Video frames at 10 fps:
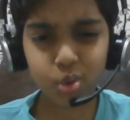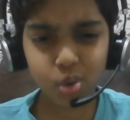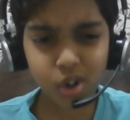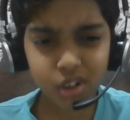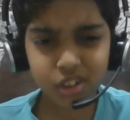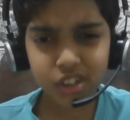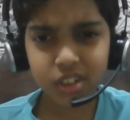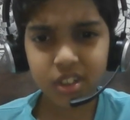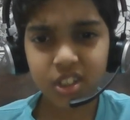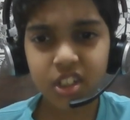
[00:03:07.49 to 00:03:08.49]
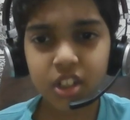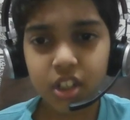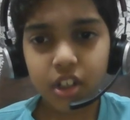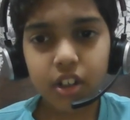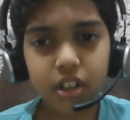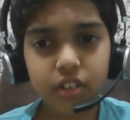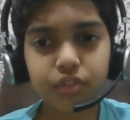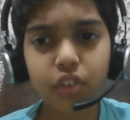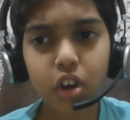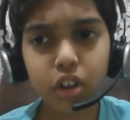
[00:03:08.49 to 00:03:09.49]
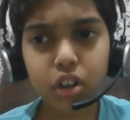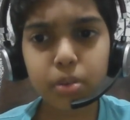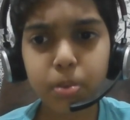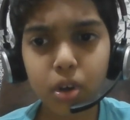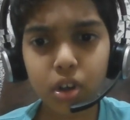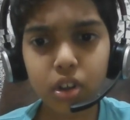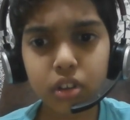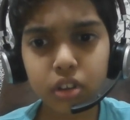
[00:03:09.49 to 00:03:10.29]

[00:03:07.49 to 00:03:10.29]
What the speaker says: rook for a pawn.